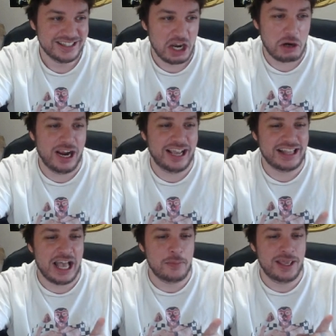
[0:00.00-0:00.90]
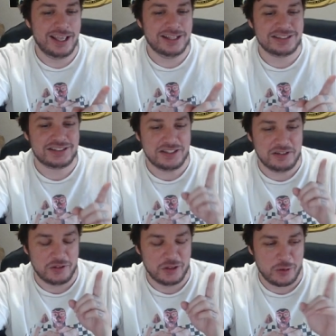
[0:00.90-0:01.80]
All right, that means
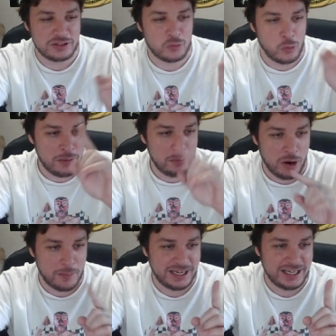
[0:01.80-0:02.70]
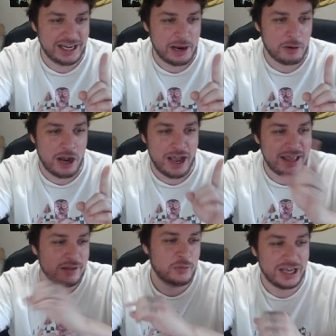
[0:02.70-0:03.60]
there was one more Monday Night Raw,
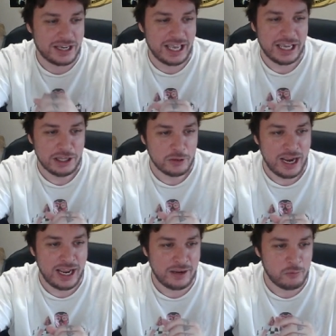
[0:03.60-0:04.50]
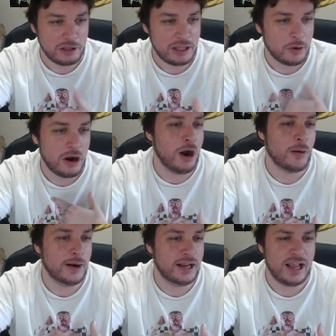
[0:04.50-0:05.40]
and then we got King of the Ring, where they were
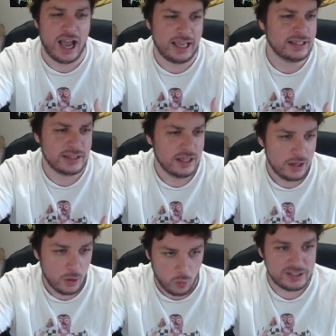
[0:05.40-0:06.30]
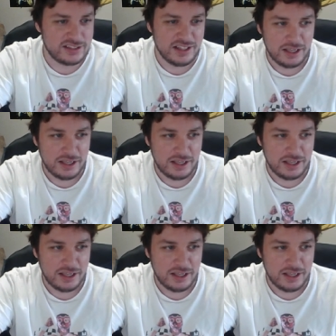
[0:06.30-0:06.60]
already, I guess, was,